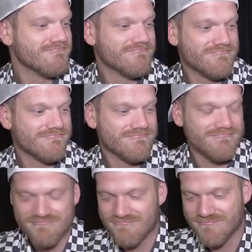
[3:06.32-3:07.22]

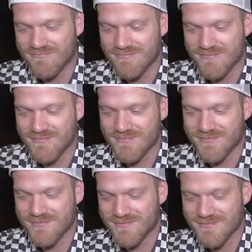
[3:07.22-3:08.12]

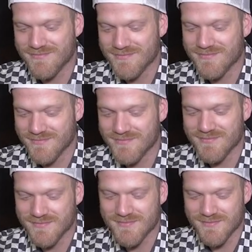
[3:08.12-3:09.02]

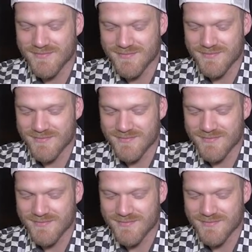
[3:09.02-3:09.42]
No words are spoken by the person on screen.